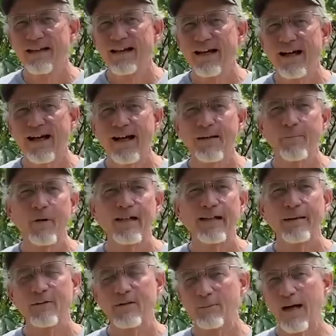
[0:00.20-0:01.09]
Hi, my
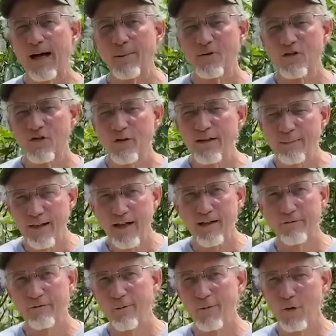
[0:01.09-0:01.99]
name is Bob
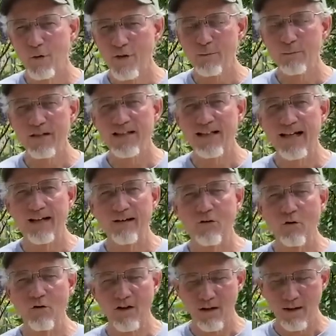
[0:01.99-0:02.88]
Streetnetter from Luthy
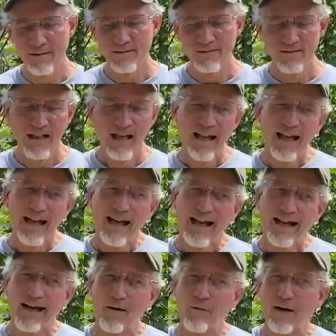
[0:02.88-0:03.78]
Botanical Garden.
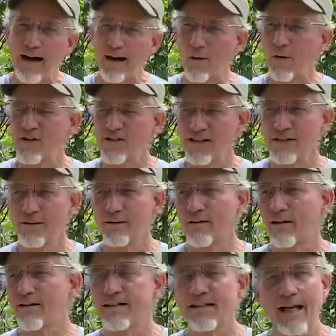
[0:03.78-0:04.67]
Our hours here
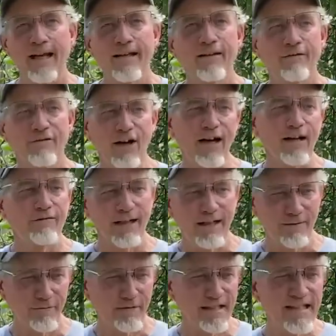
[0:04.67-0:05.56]
are 10 to 5
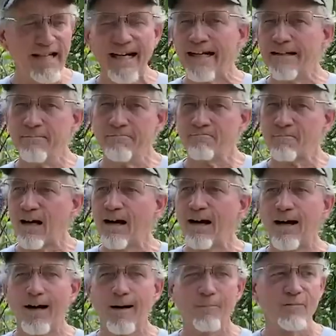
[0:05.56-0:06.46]
every day.
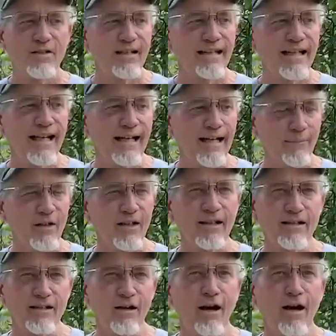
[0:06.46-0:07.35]
Today I'm going
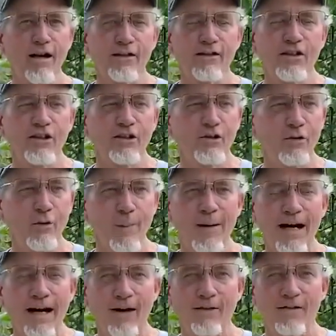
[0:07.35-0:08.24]
to talk to you
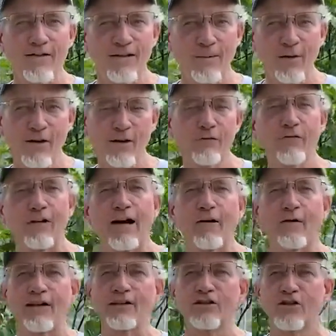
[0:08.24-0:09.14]
about some of the
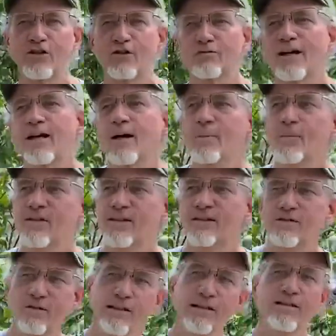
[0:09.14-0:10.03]
flowering shrubs,
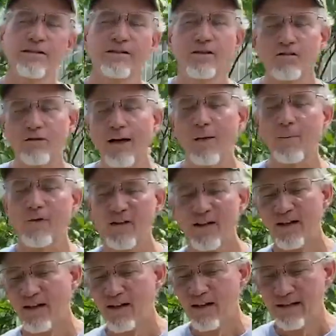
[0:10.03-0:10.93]
trees and shrubs
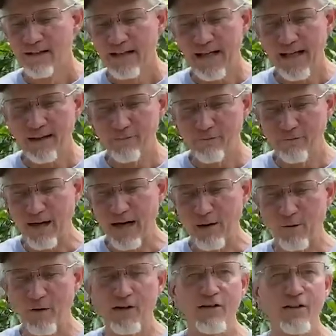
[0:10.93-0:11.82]
that
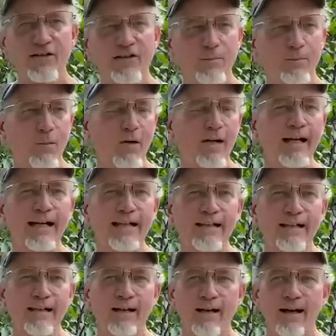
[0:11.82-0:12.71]
flower in the spring.